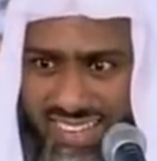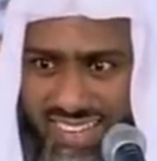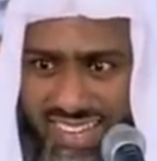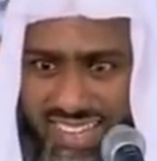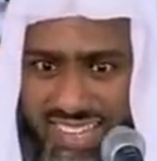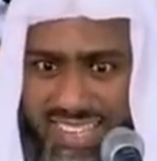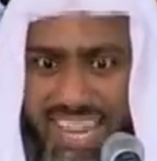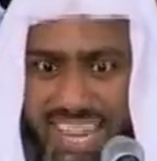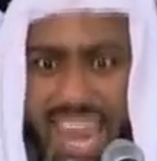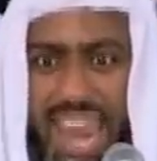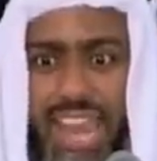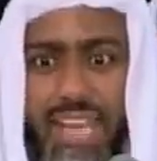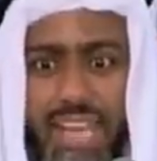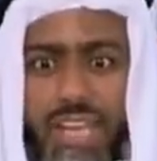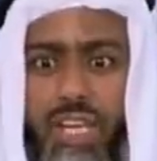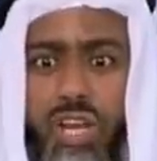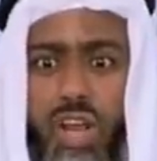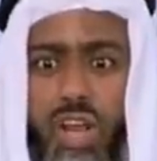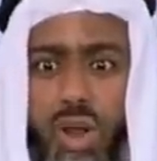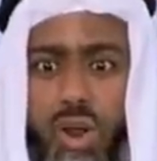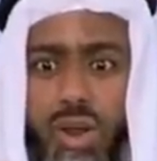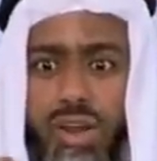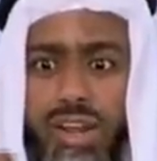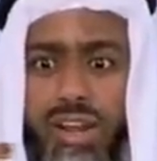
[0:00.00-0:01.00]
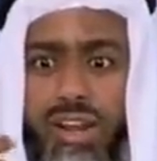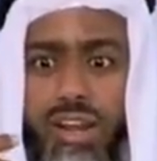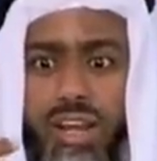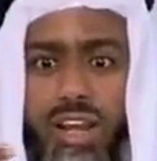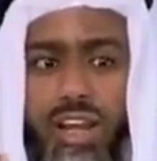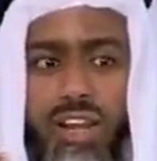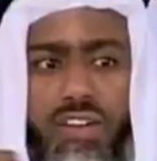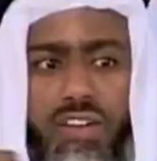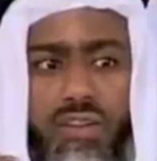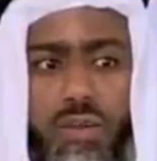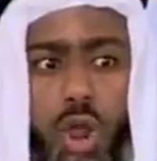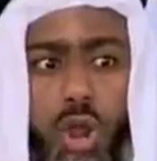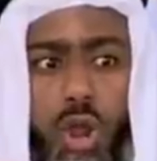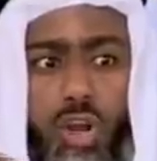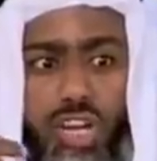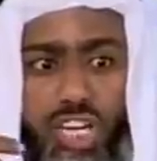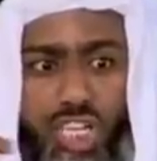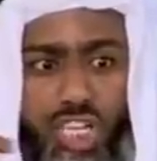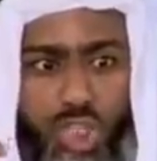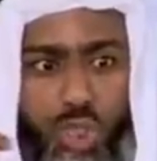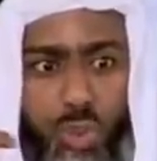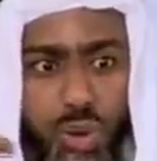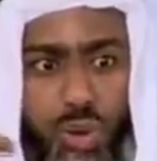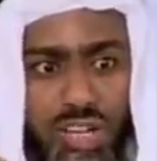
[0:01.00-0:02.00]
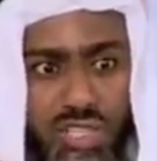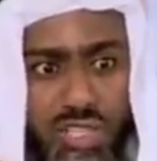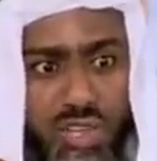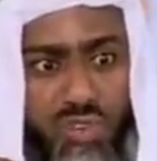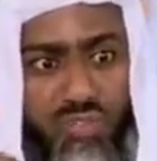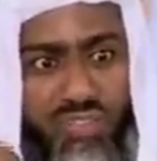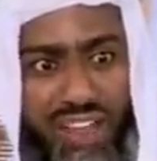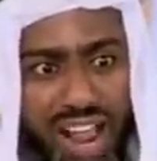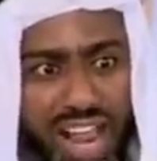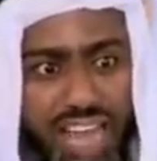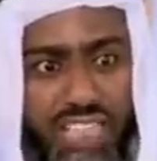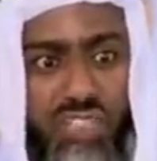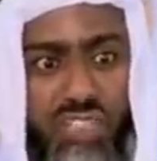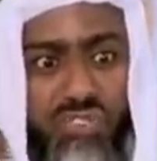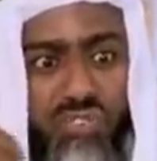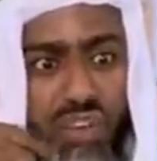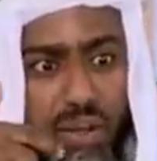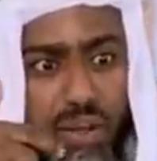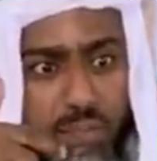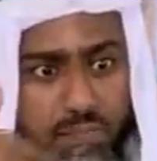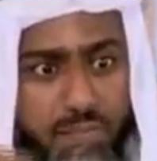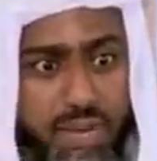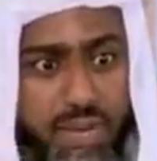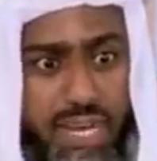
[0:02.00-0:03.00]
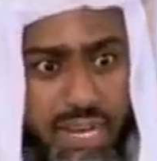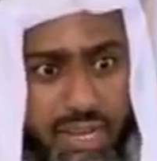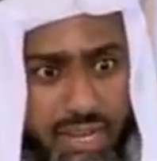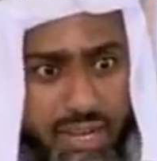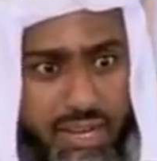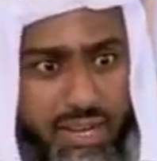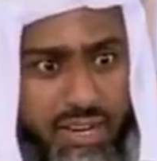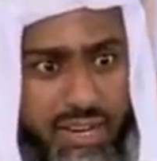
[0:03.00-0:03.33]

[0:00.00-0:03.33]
Learn your rituals of Hajj from me.